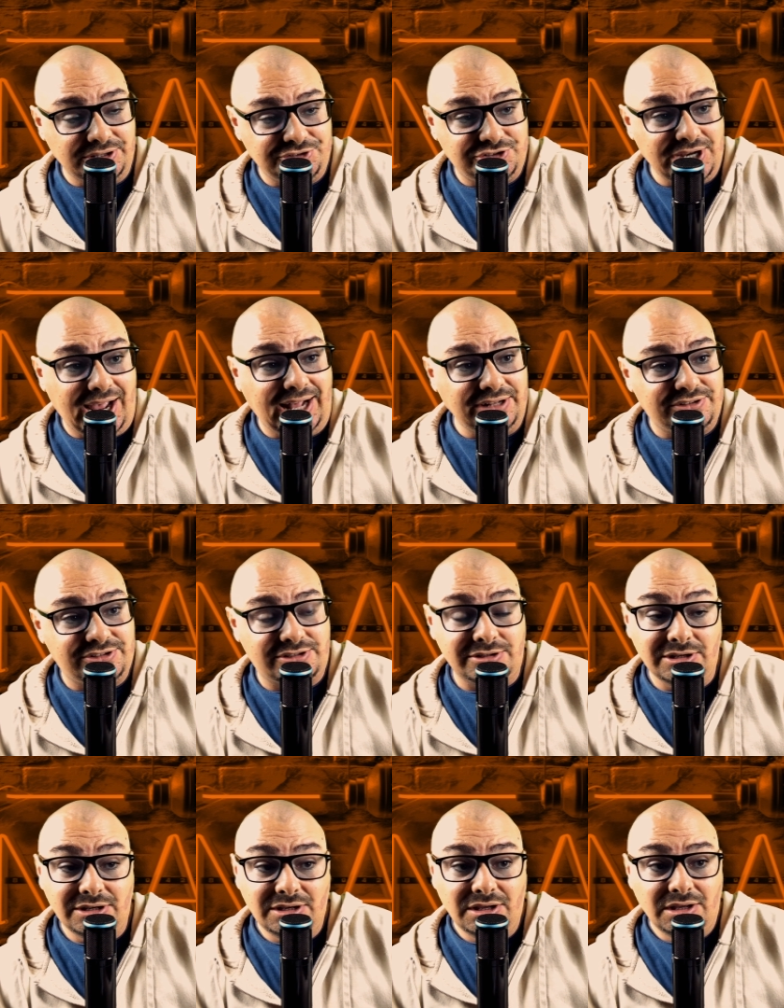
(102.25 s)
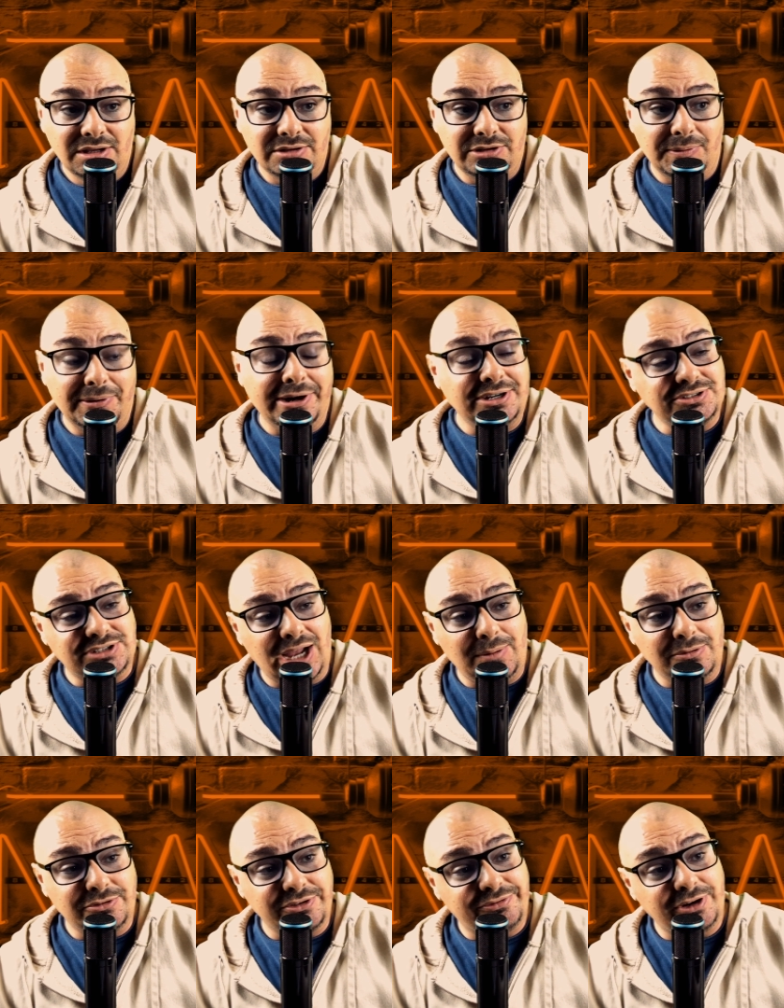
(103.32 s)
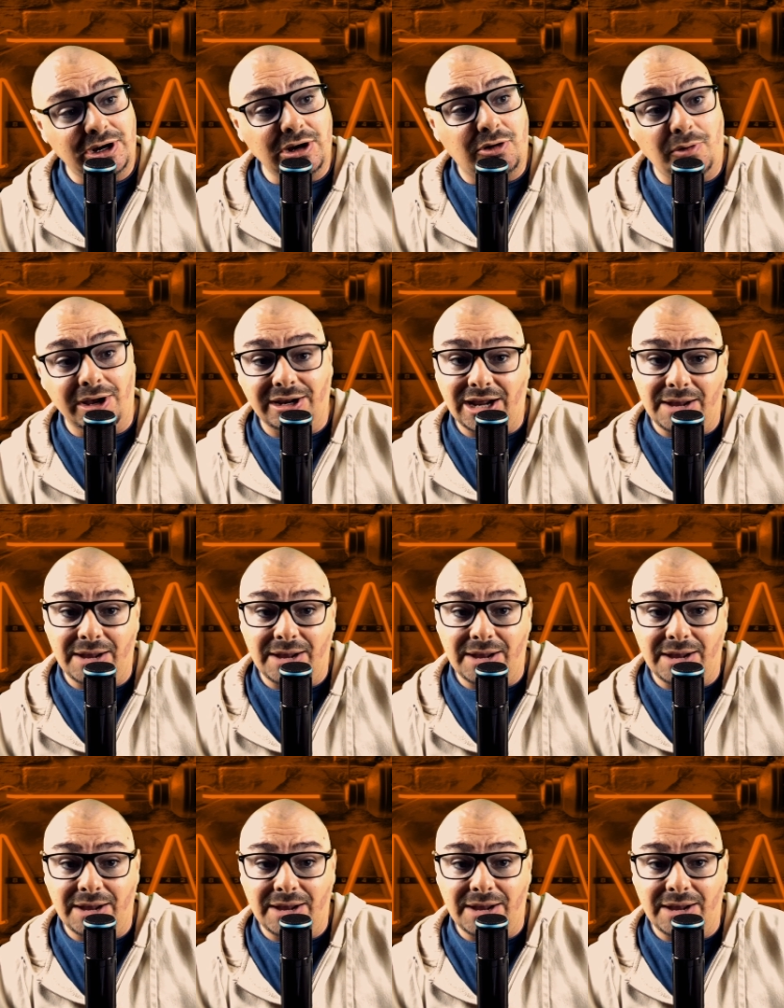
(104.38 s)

Jets, Demaryius Thomas was very quick.